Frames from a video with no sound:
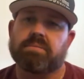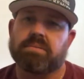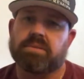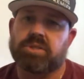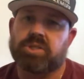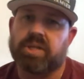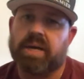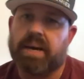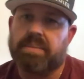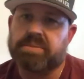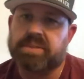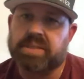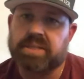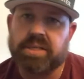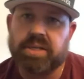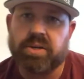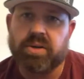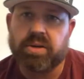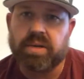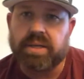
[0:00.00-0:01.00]
Job
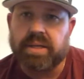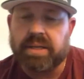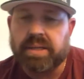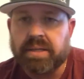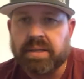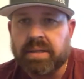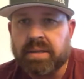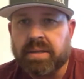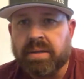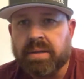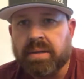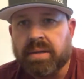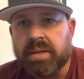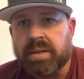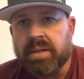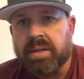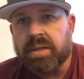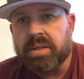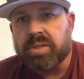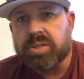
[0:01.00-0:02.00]
security.
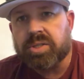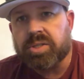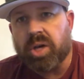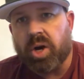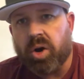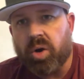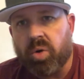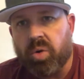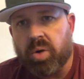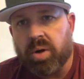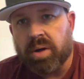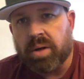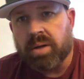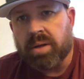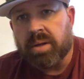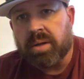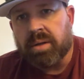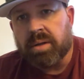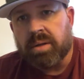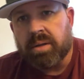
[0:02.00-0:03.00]
So
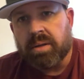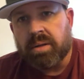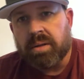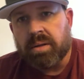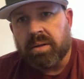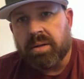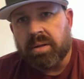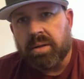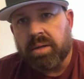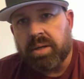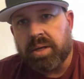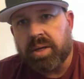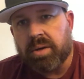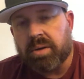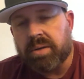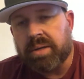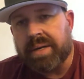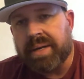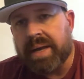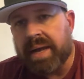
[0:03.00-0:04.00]

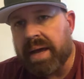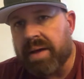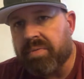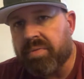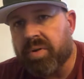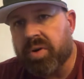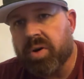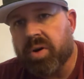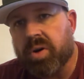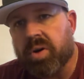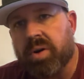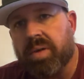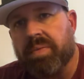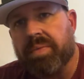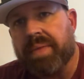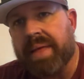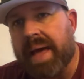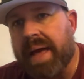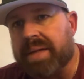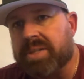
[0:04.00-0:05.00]

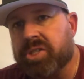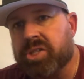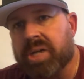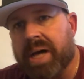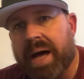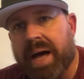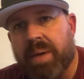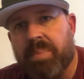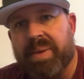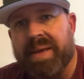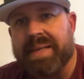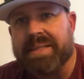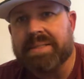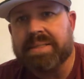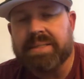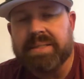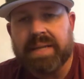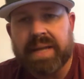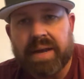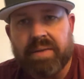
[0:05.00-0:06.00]
that job
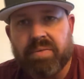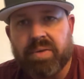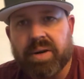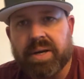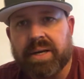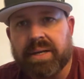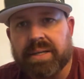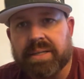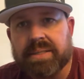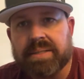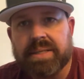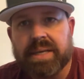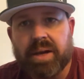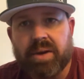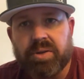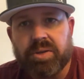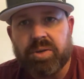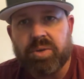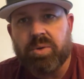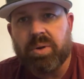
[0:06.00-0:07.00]
is never going to tell
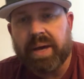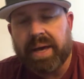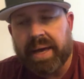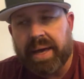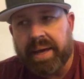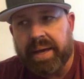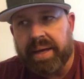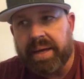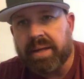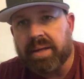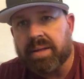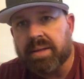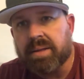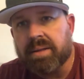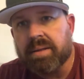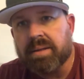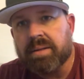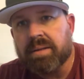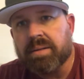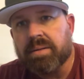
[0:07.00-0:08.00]
you, hey,
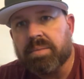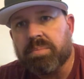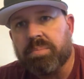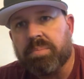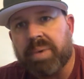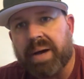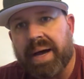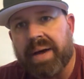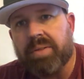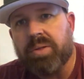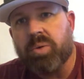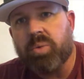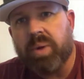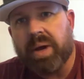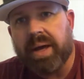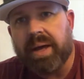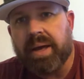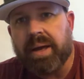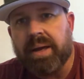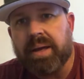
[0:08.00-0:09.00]
by the
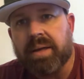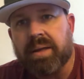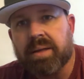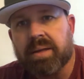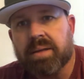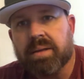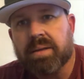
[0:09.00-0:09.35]
way,